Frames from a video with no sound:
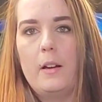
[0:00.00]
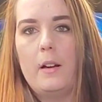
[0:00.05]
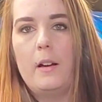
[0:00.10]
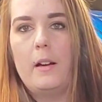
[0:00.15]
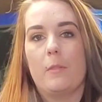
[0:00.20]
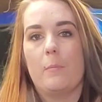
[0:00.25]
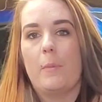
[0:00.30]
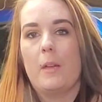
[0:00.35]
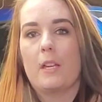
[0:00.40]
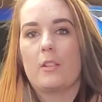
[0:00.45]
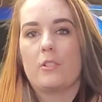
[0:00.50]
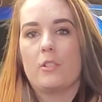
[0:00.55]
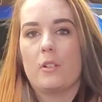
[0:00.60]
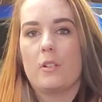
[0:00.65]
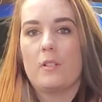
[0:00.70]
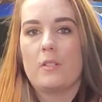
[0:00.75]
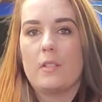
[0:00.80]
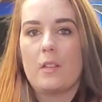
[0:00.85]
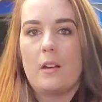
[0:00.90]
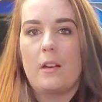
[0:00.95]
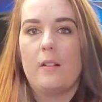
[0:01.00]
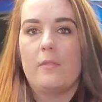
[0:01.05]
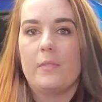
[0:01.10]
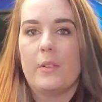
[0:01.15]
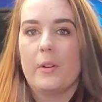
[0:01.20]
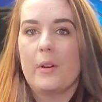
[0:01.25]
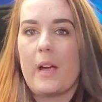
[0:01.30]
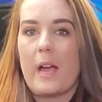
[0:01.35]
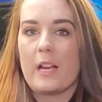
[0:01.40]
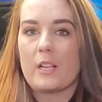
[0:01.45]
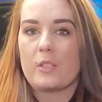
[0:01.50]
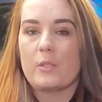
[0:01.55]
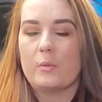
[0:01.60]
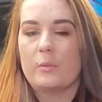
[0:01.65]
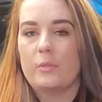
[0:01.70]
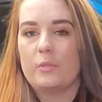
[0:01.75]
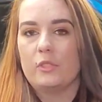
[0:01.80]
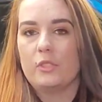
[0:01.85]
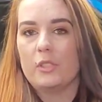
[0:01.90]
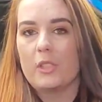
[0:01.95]
with pictures of your
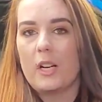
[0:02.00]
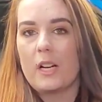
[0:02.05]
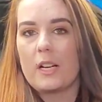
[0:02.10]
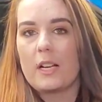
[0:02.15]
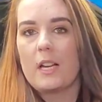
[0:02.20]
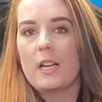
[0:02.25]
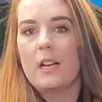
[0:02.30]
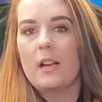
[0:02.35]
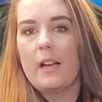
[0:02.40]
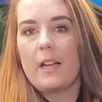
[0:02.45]
actual truck.